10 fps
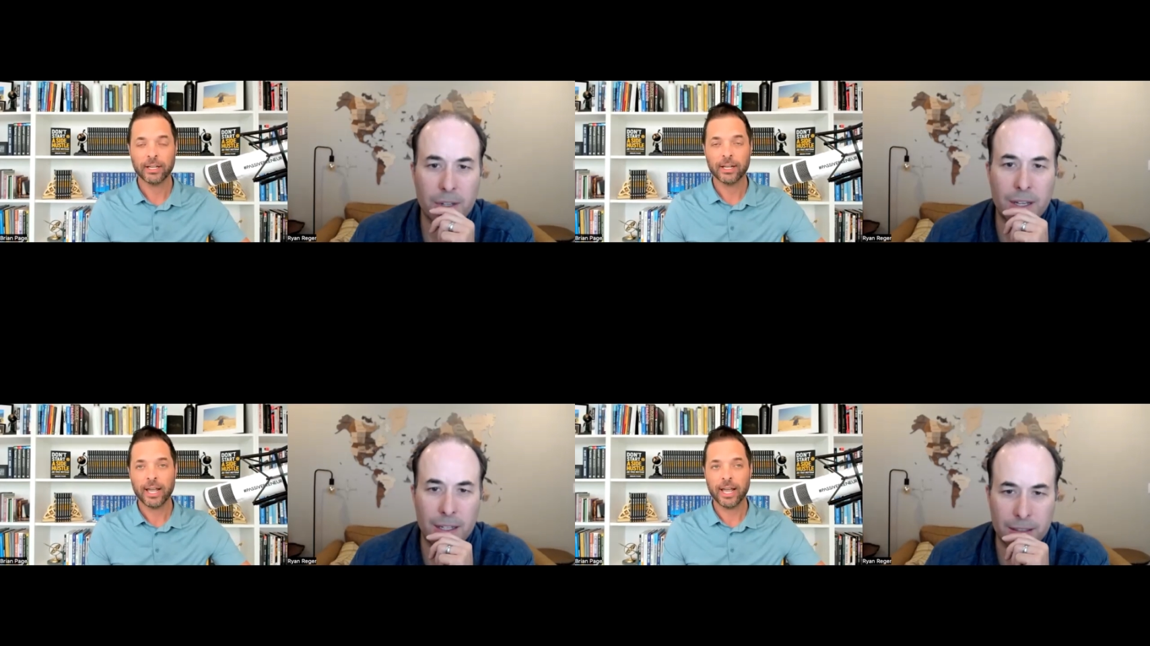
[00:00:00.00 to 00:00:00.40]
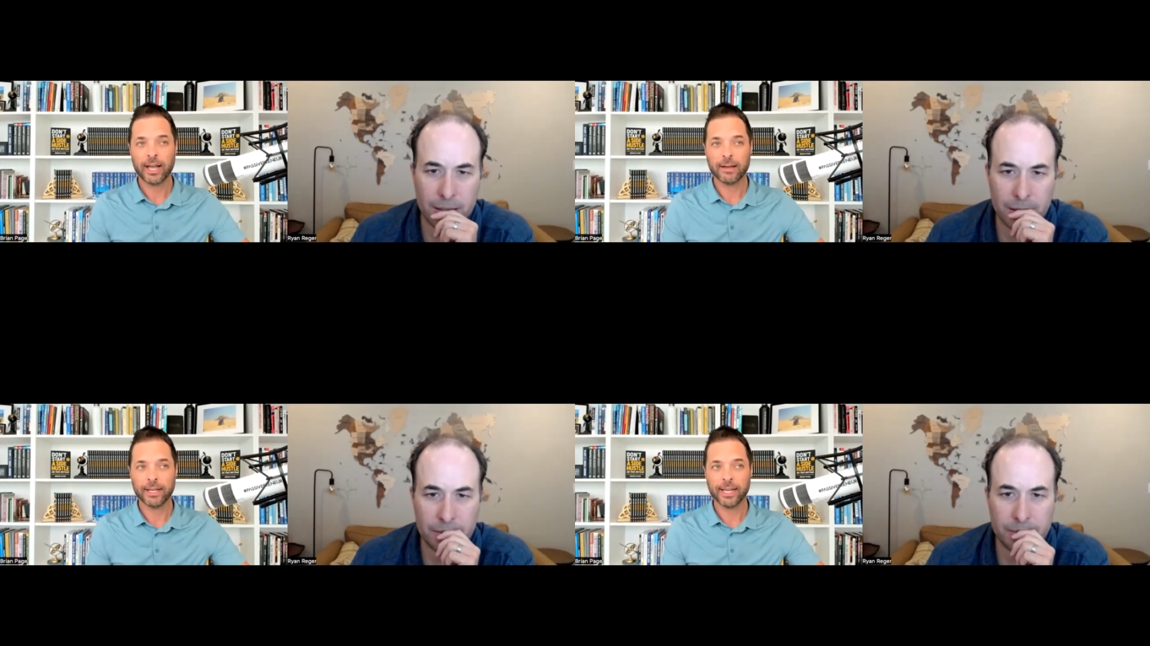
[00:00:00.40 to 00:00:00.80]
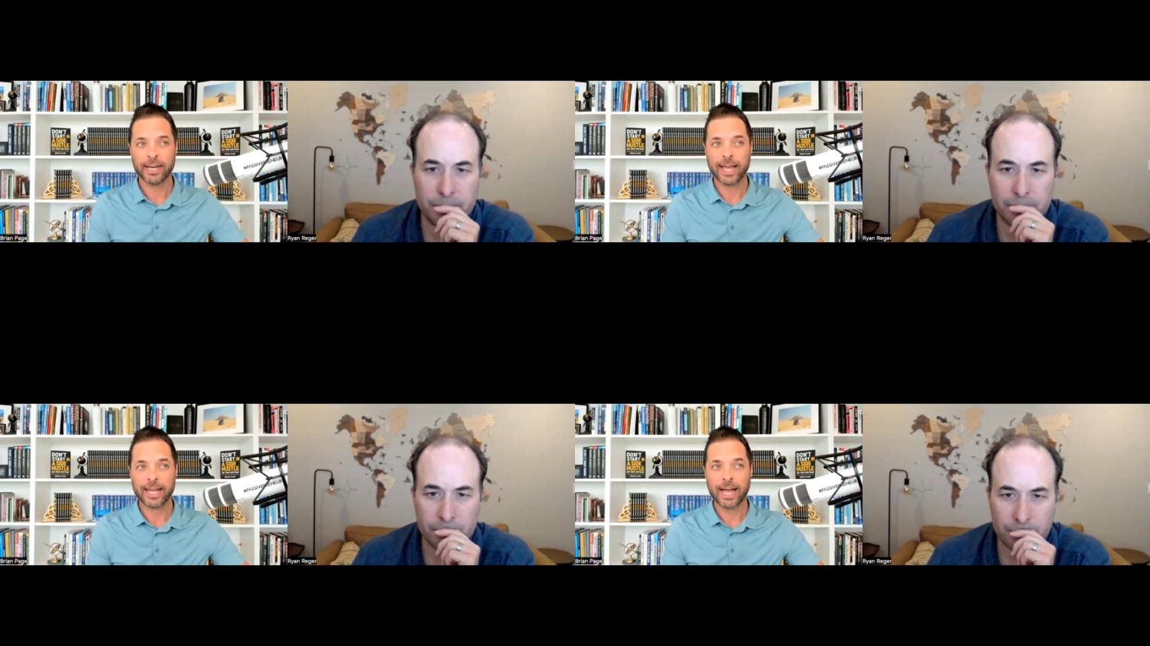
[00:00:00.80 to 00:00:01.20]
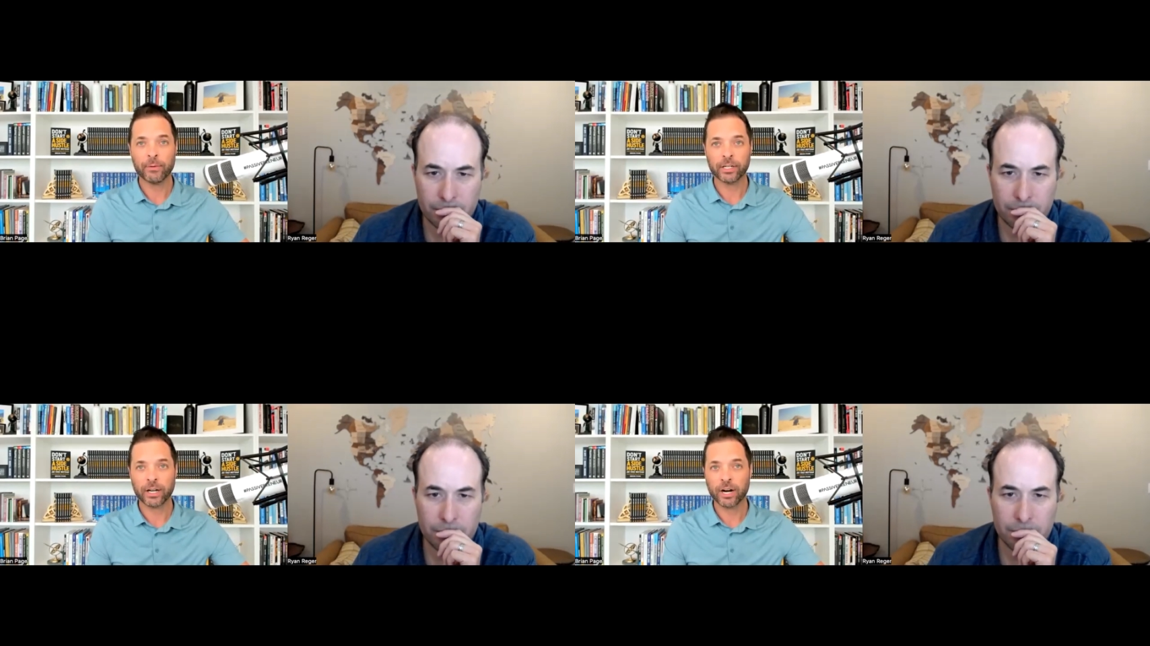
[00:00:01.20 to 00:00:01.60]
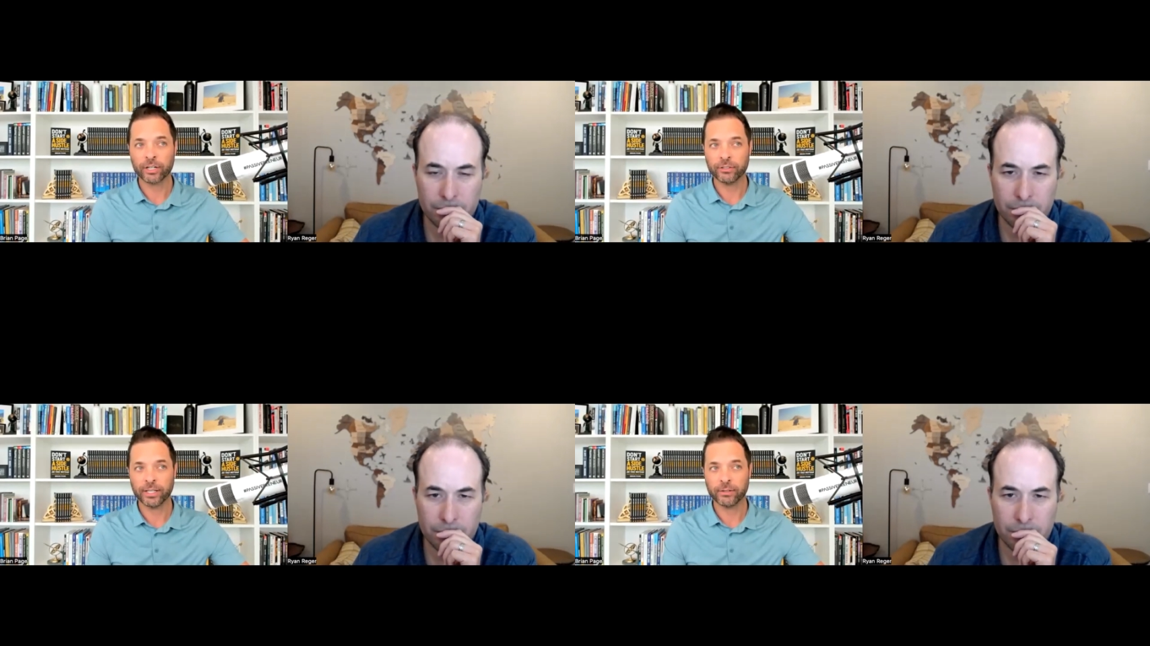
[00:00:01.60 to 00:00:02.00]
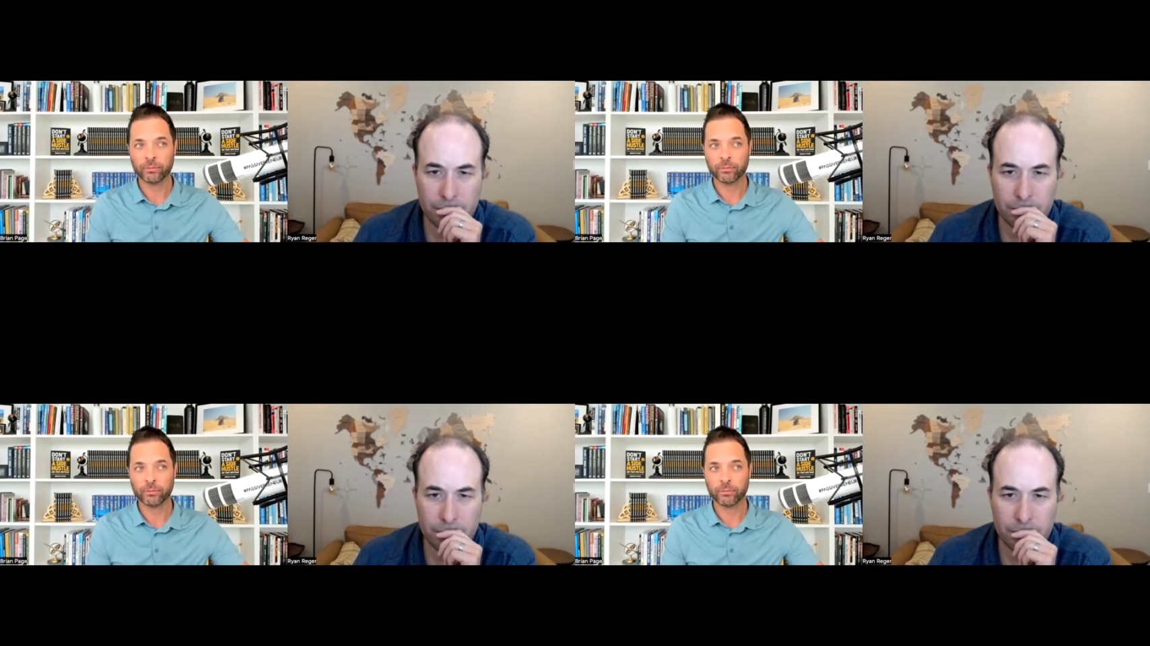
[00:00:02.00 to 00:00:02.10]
Speaker 1: Yes. Uh, and I, I, would argue that